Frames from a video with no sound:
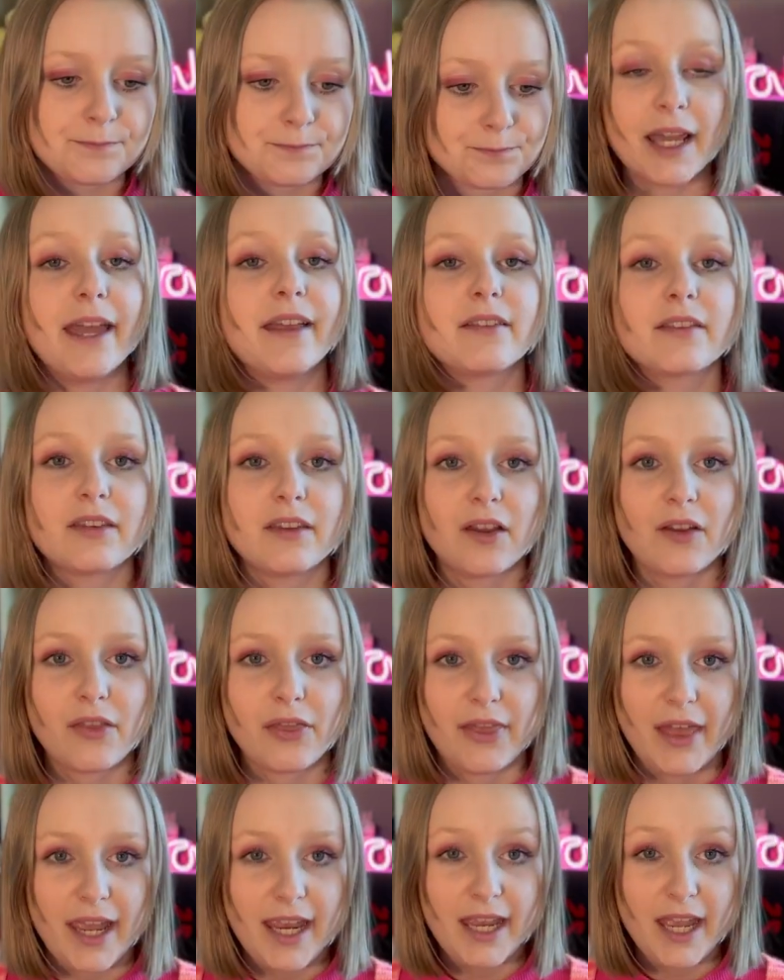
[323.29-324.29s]
And so
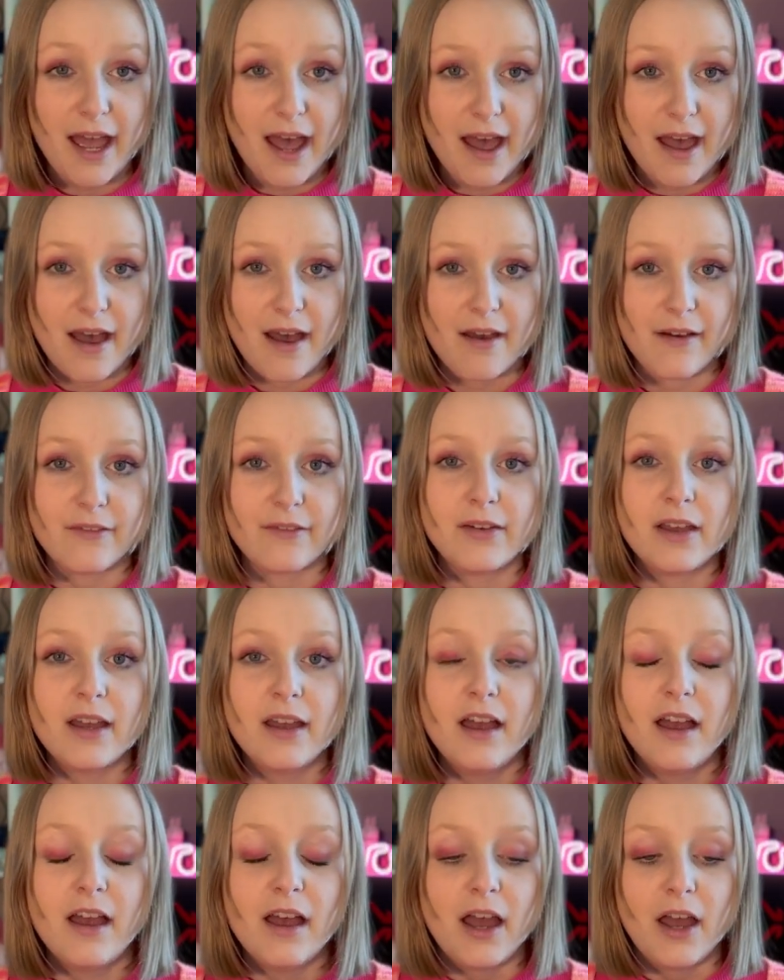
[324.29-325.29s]
they have
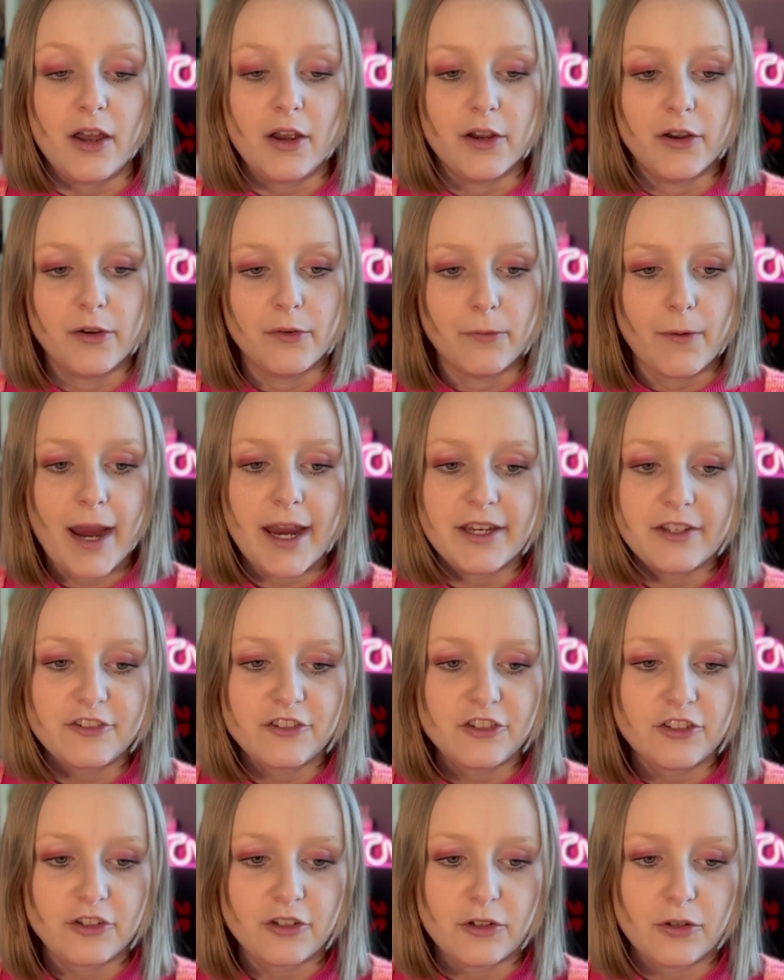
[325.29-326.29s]
a
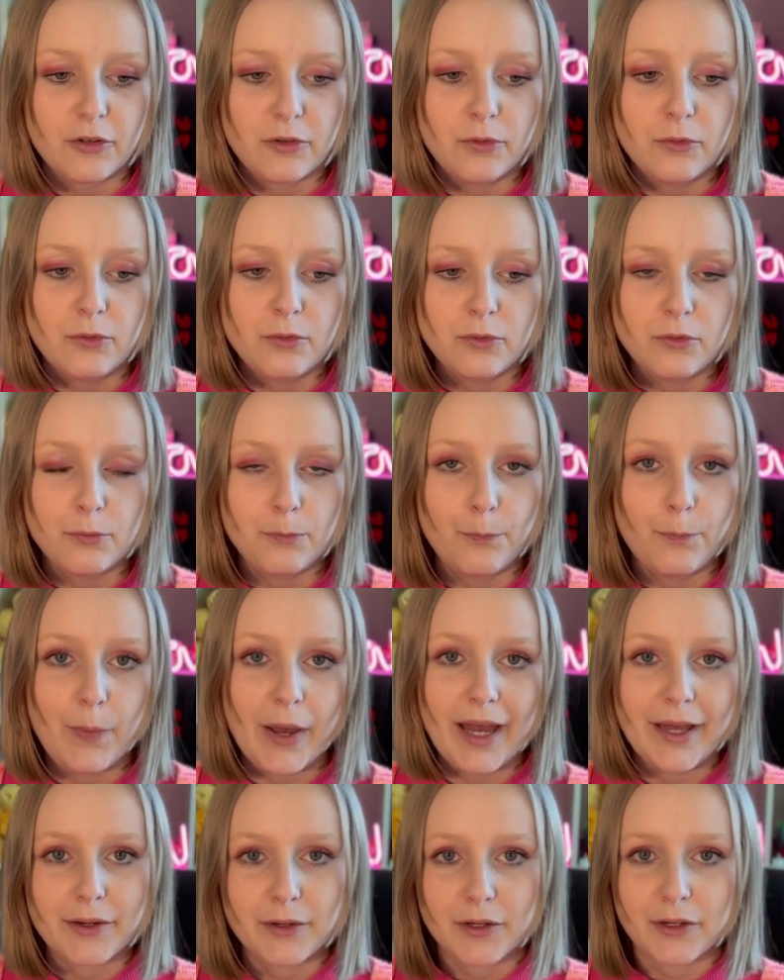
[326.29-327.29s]
Raichu
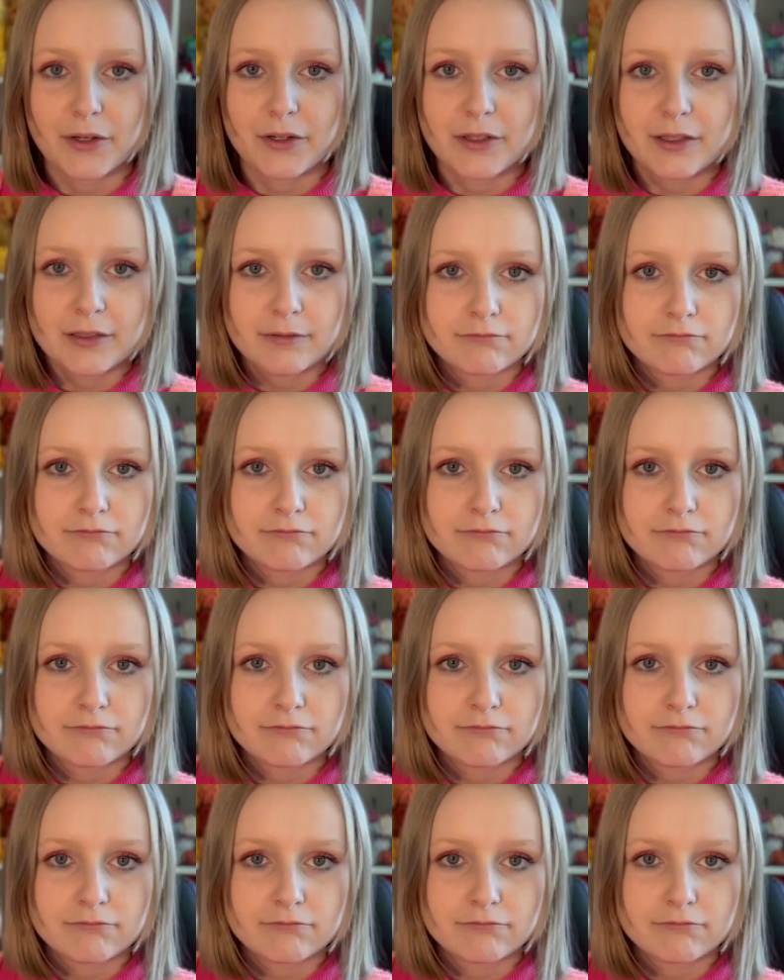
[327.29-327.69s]
pattern,